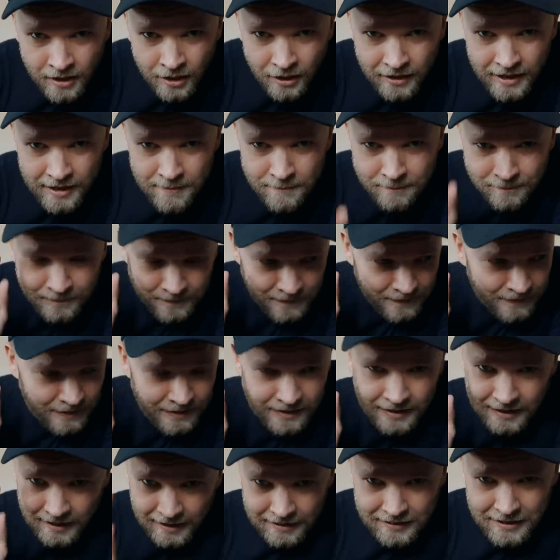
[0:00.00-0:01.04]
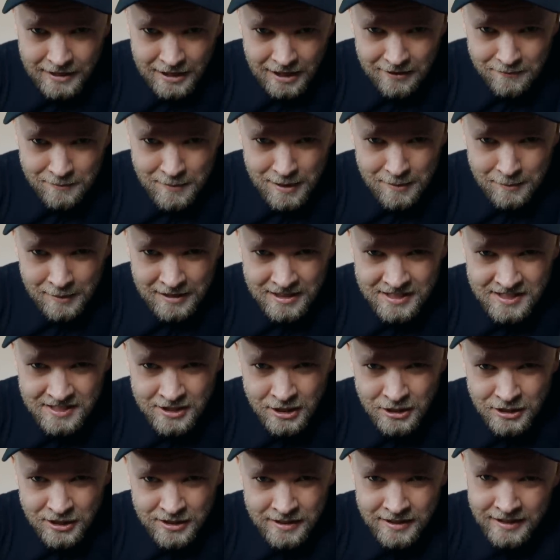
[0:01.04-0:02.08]
Okay, I think I've made my
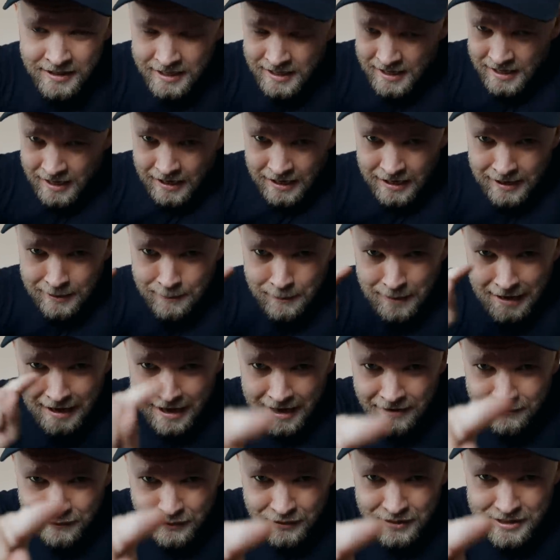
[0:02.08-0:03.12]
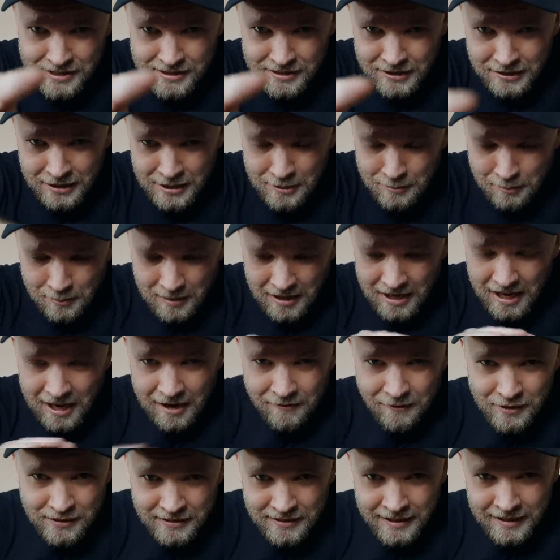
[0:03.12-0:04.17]
decision. Um, after this clip,
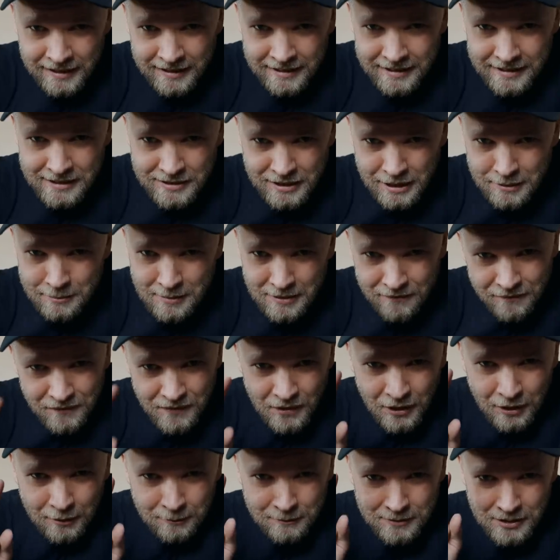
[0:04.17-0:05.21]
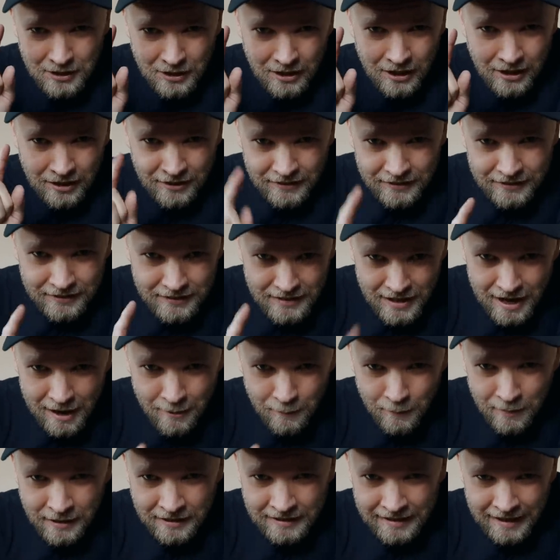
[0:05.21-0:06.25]
everything is gonna be filmed on
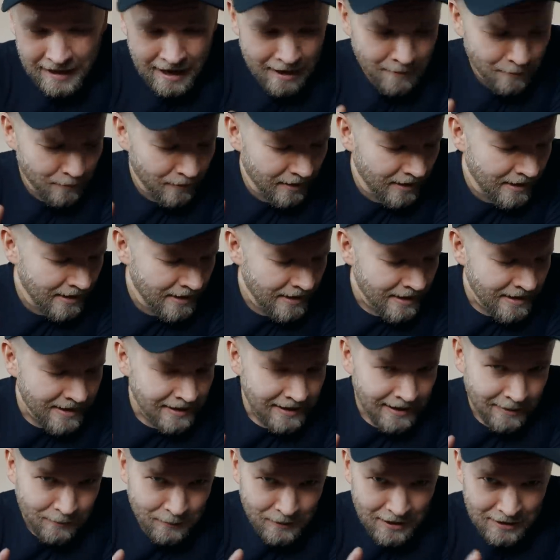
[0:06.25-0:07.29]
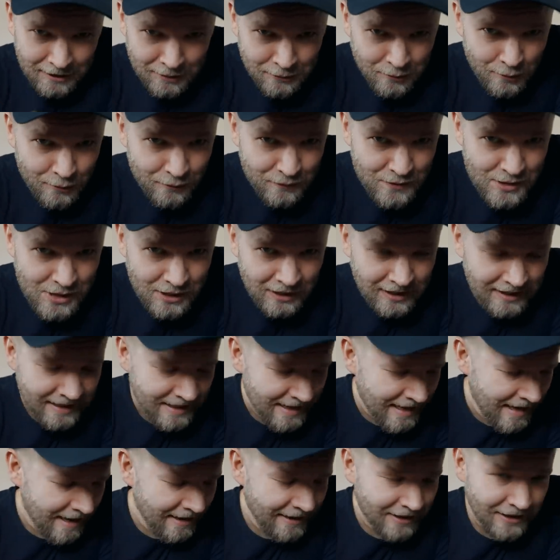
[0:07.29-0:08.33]
that one camera. I'm not gonna reveal it
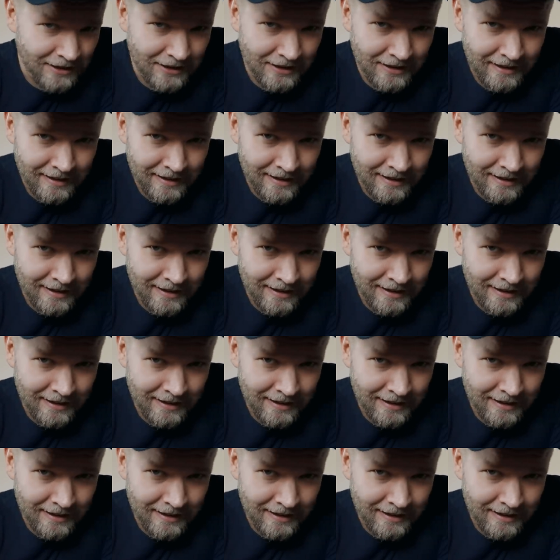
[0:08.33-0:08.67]
yet.